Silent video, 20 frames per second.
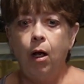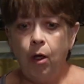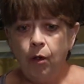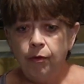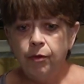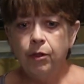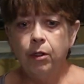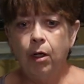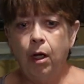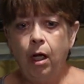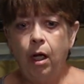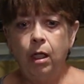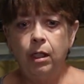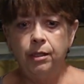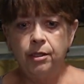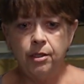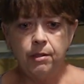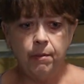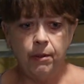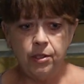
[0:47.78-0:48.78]
Overall,
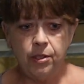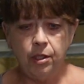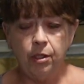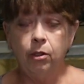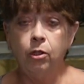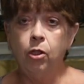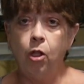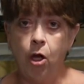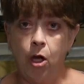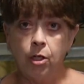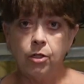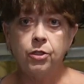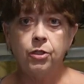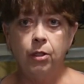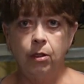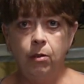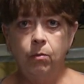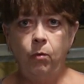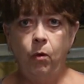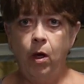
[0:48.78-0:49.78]
and especially long
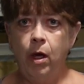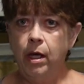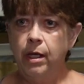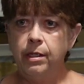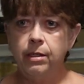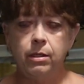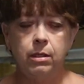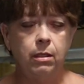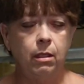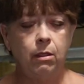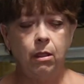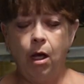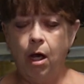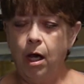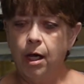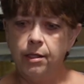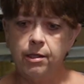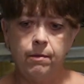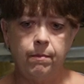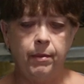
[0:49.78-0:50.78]
term wise, the
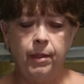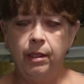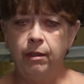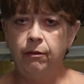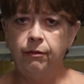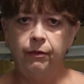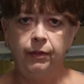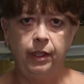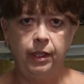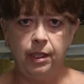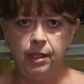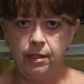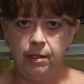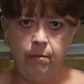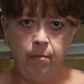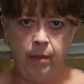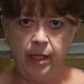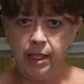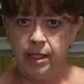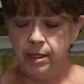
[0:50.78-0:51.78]
cost benefit
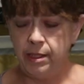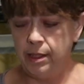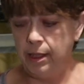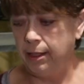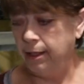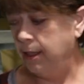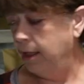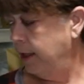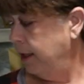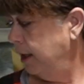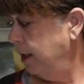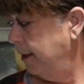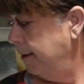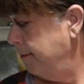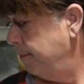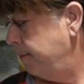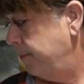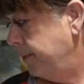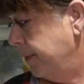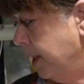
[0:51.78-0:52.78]
is amazing.
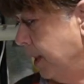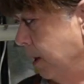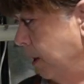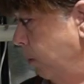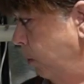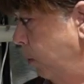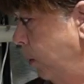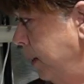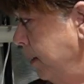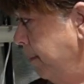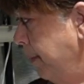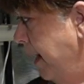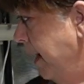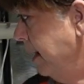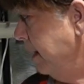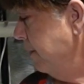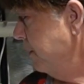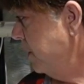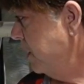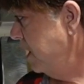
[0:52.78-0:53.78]
One
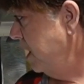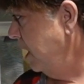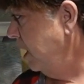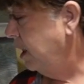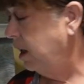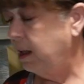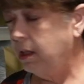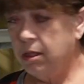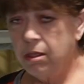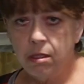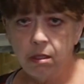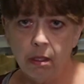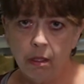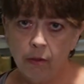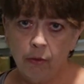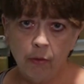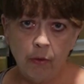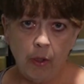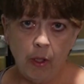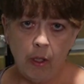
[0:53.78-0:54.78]
pack of seeds
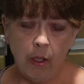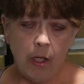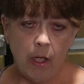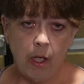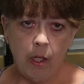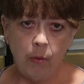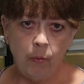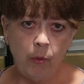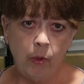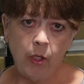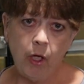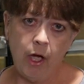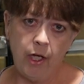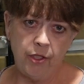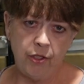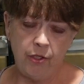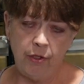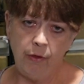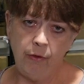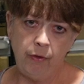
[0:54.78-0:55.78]
will
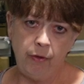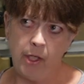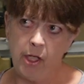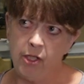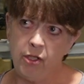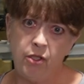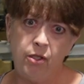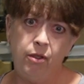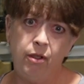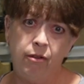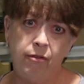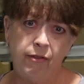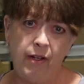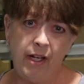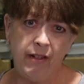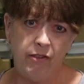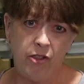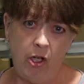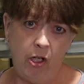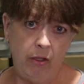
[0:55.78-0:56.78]
cost you $2 to
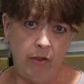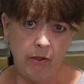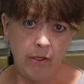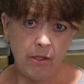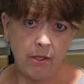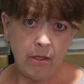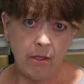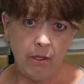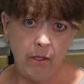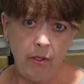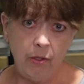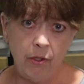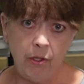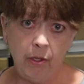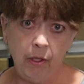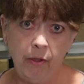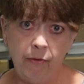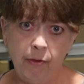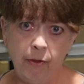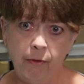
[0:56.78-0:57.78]
$5
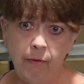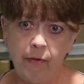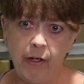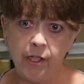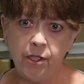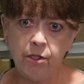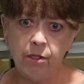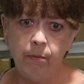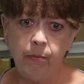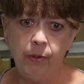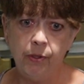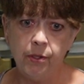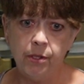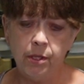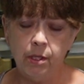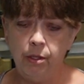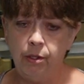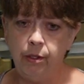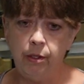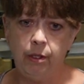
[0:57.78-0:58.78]
usually for
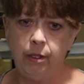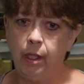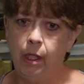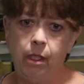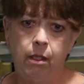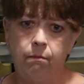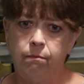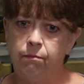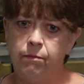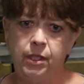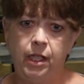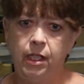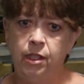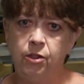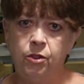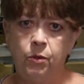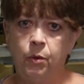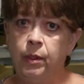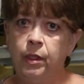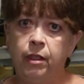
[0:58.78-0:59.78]
vegetables, and you can get
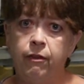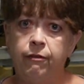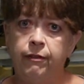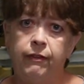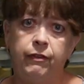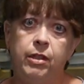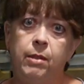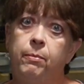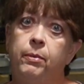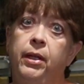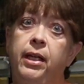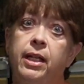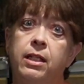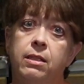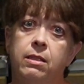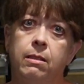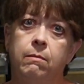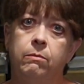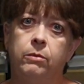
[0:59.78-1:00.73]
10, 20, 50 plants